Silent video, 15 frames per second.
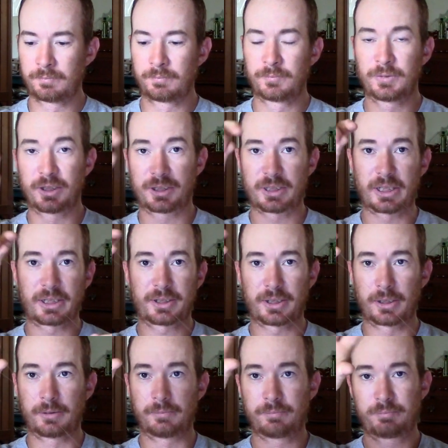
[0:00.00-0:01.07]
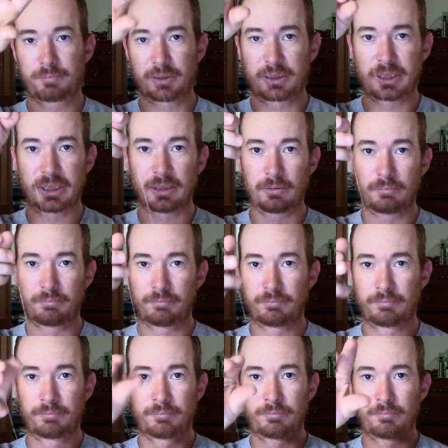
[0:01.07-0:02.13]
Just like so, just in
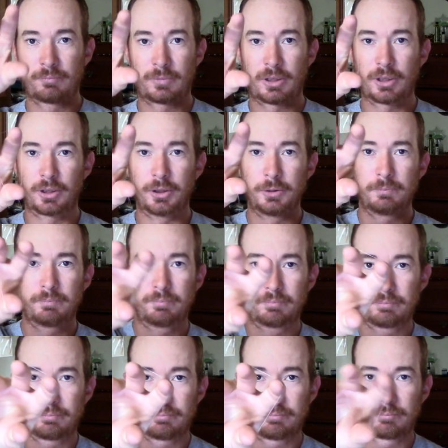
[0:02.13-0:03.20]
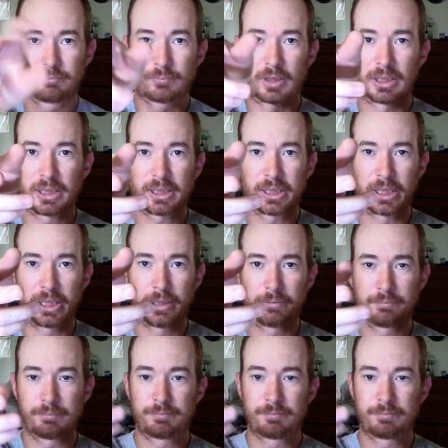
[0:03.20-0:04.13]
a loop, right like that.